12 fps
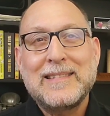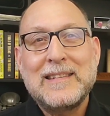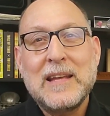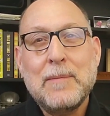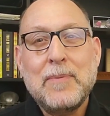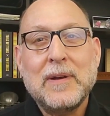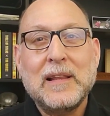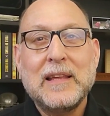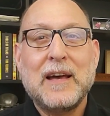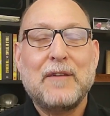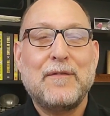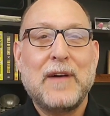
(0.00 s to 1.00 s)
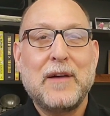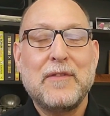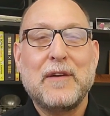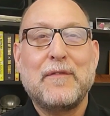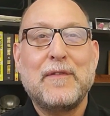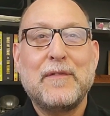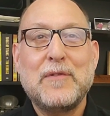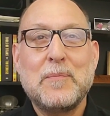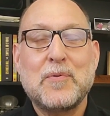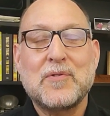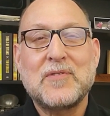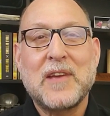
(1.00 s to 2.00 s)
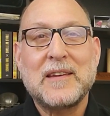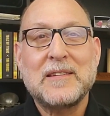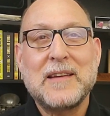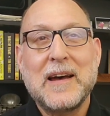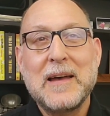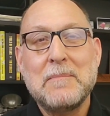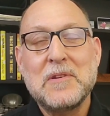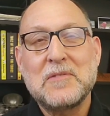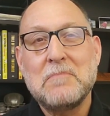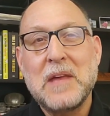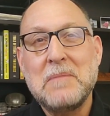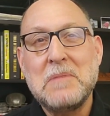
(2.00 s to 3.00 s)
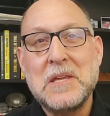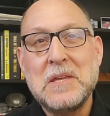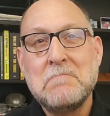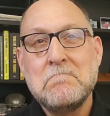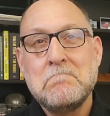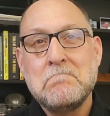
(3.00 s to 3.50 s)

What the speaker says: Typically, I've found that 50% time is maybe